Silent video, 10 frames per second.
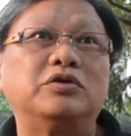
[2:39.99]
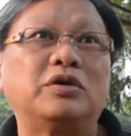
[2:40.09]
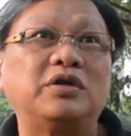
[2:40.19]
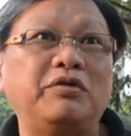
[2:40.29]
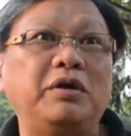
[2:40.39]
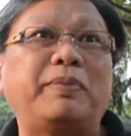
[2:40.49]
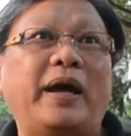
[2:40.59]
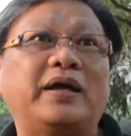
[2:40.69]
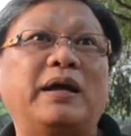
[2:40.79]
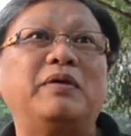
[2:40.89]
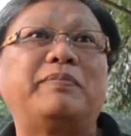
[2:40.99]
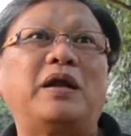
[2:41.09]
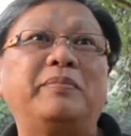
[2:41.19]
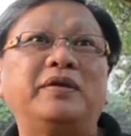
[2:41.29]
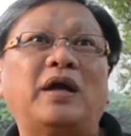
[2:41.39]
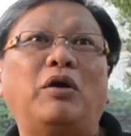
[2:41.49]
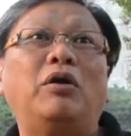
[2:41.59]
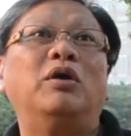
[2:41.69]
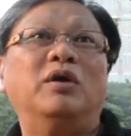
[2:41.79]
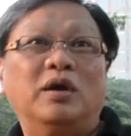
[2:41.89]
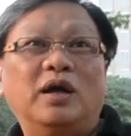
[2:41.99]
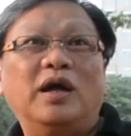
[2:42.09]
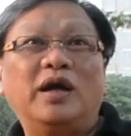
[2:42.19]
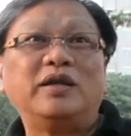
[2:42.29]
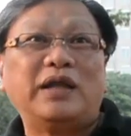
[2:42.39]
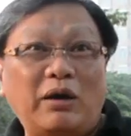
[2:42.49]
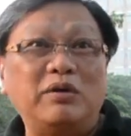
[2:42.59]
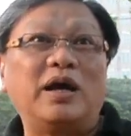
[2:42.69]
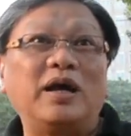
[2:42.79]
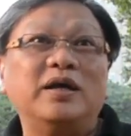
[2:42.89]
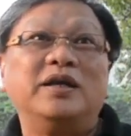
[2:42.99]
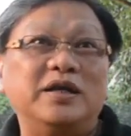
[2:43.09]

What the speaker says: So the reply came in Parliament. Now